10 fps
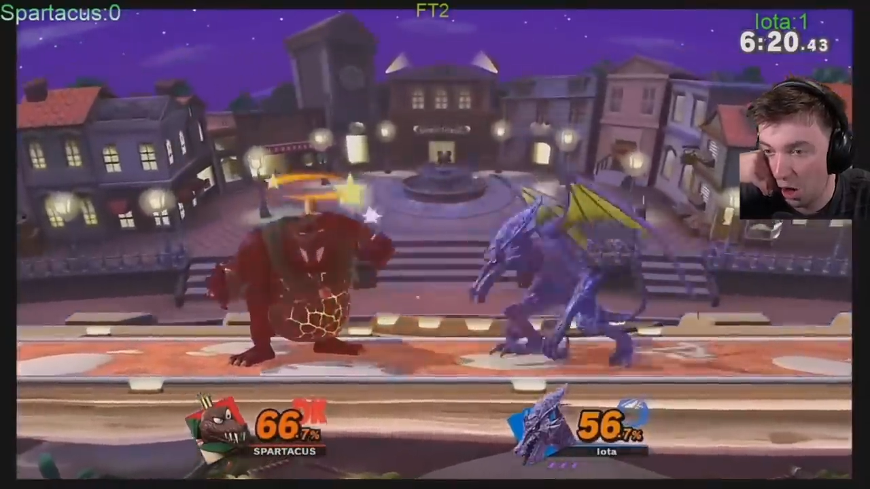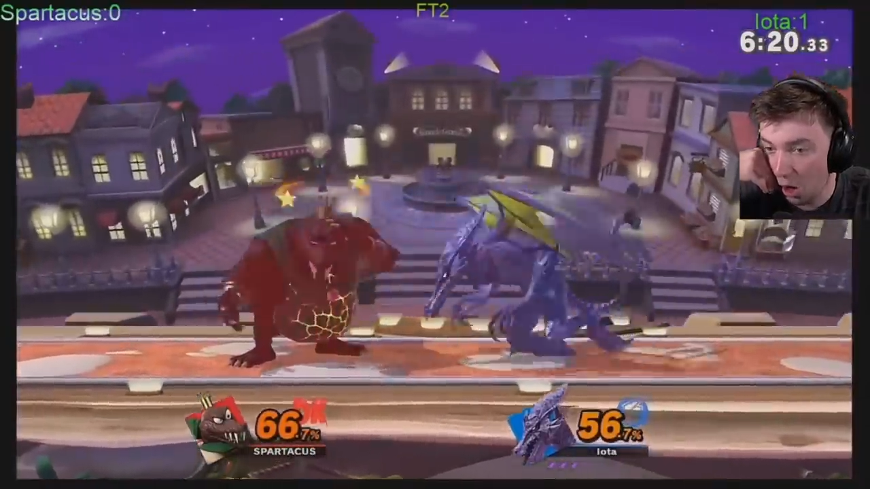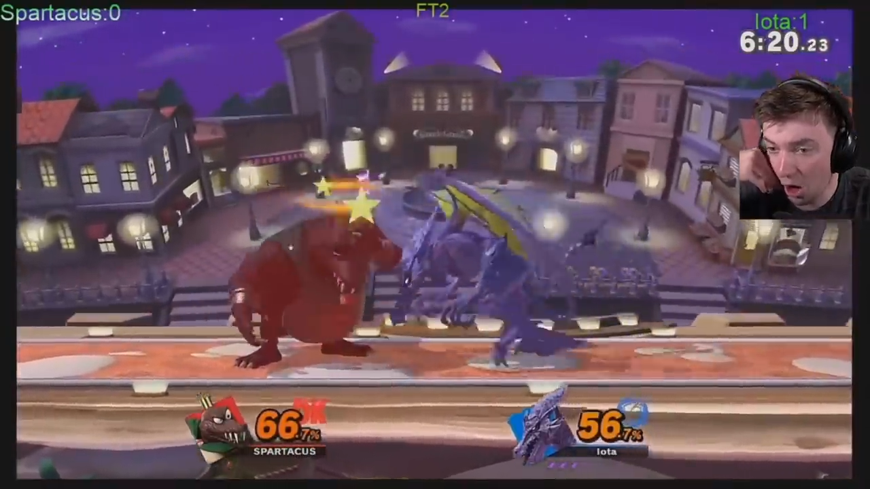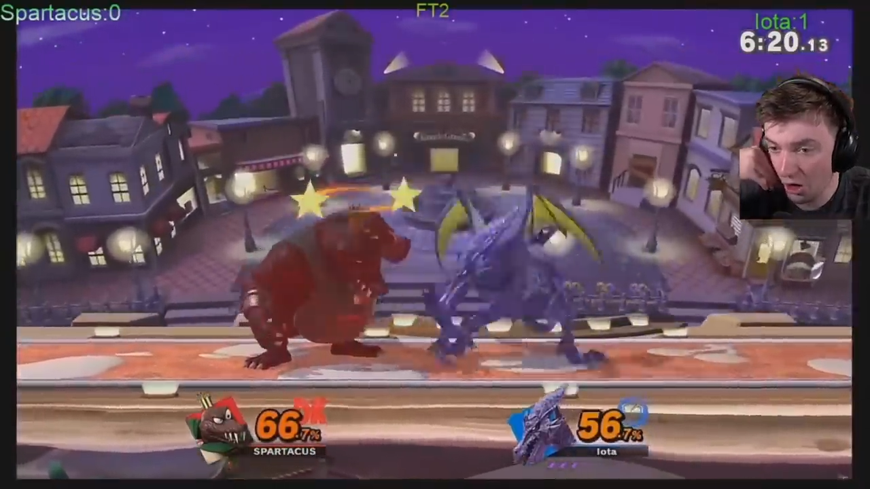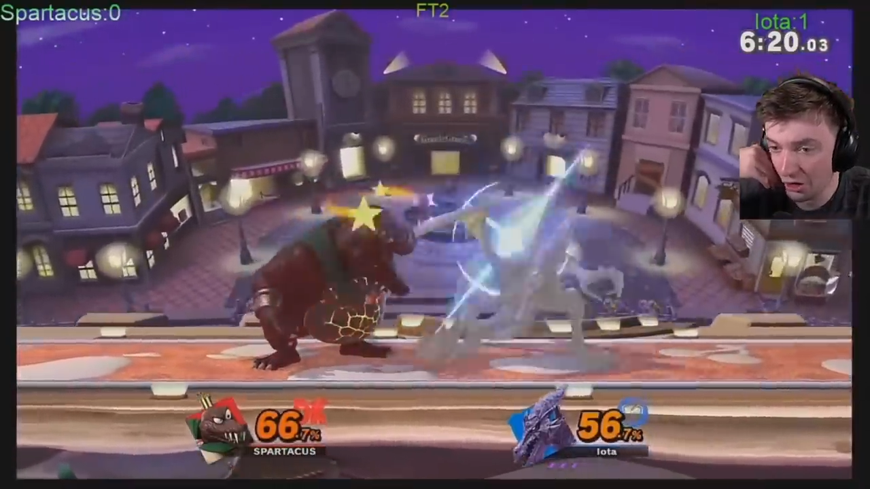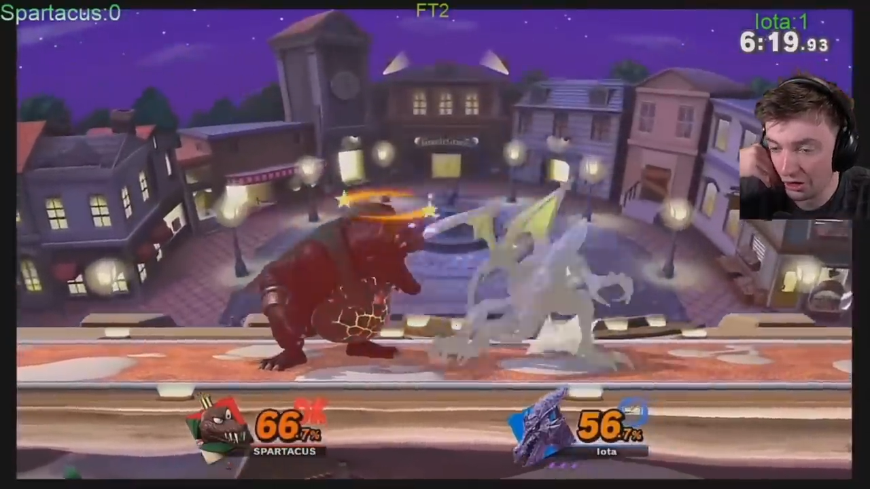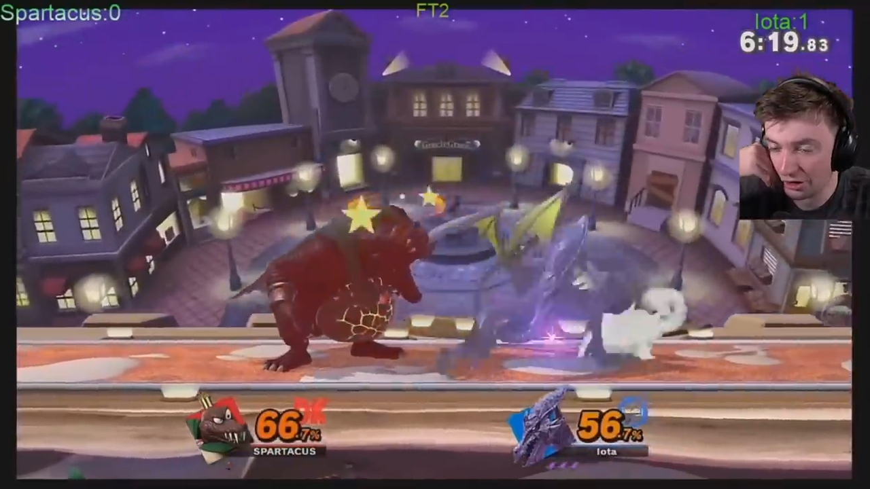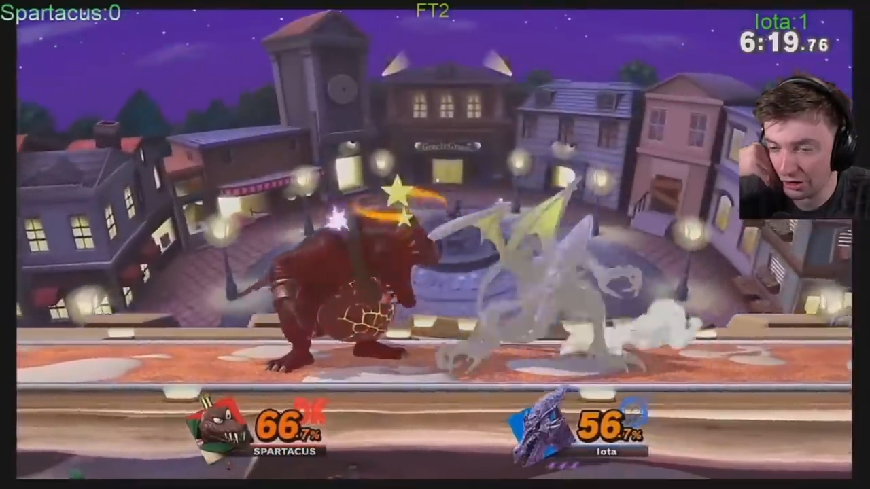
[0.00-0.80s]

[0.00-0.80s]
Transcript: Oh.